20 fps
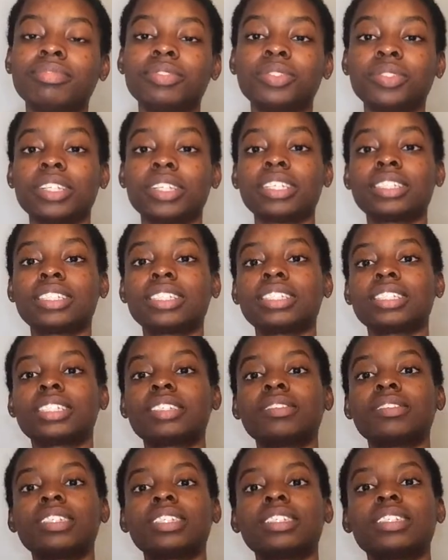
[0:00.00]
If you like this,
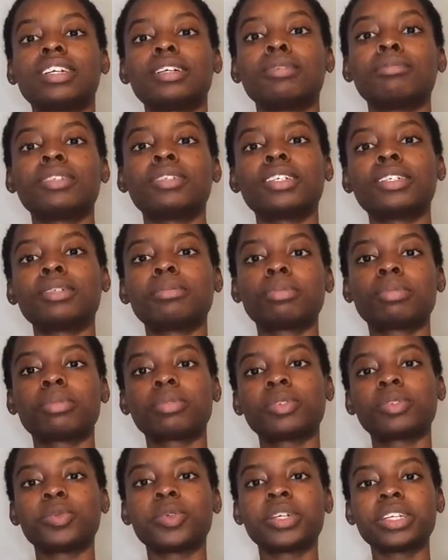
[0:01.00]
give it a thumbs up.
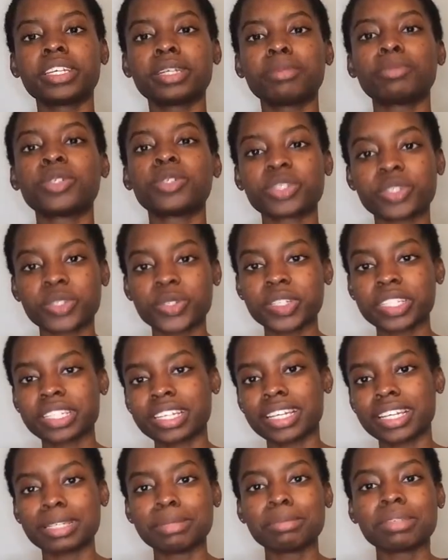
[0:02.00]
If you want to hear more story
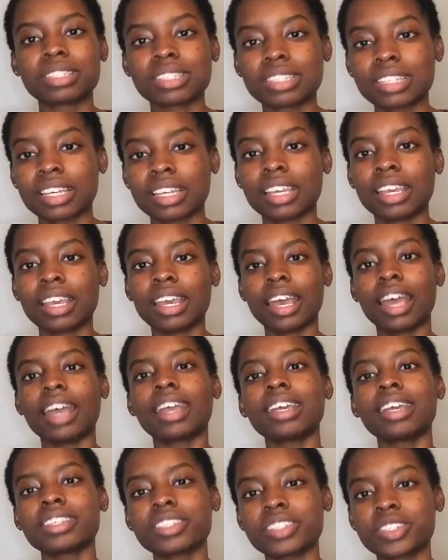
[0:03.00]
times, I
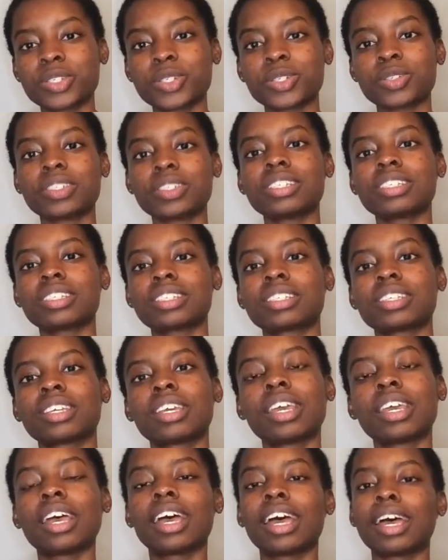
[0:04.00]
got stories.
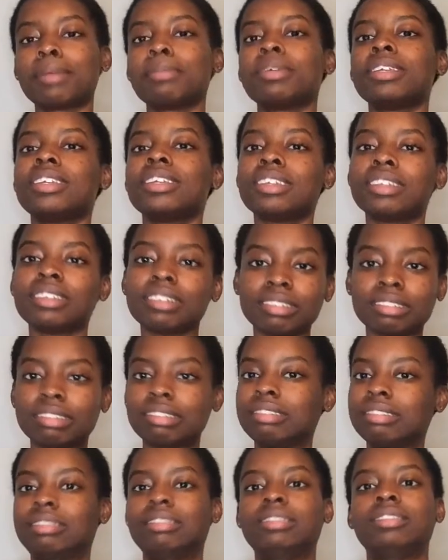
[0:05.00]
I mean,
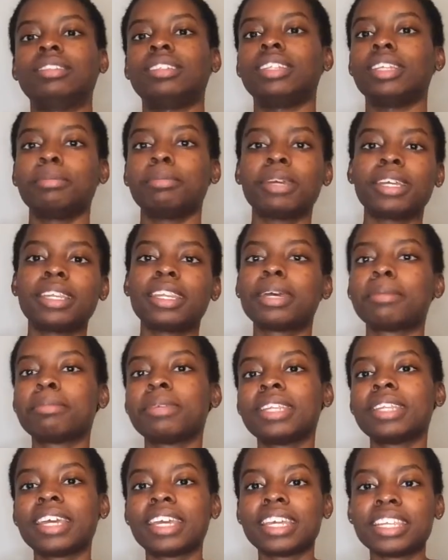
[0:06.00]
they might not
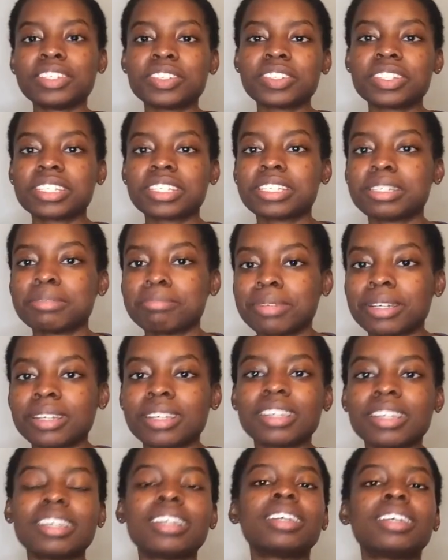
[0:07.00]
be that interesting,
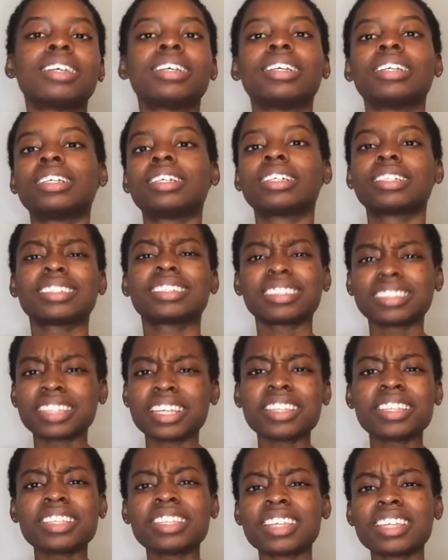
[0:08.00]
but there's
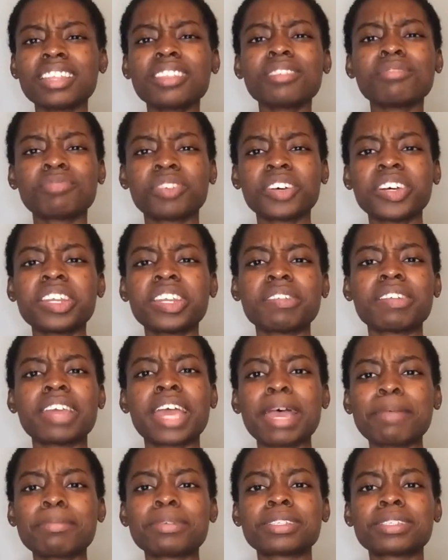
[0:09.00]
nothing fun ever
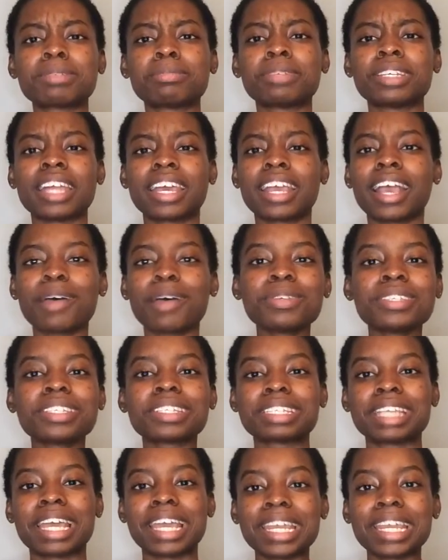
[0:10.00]
happens to me. Like, I was
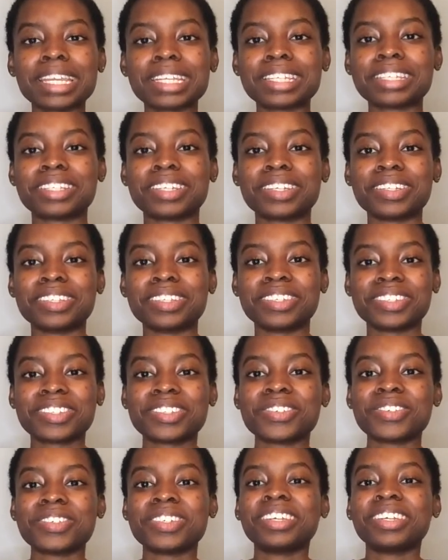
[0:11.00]
excited to share this
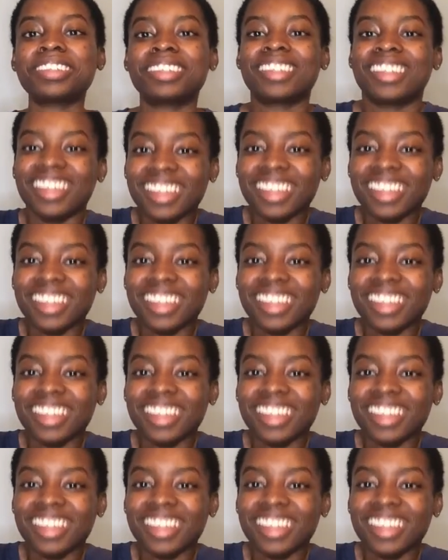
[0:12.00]
story.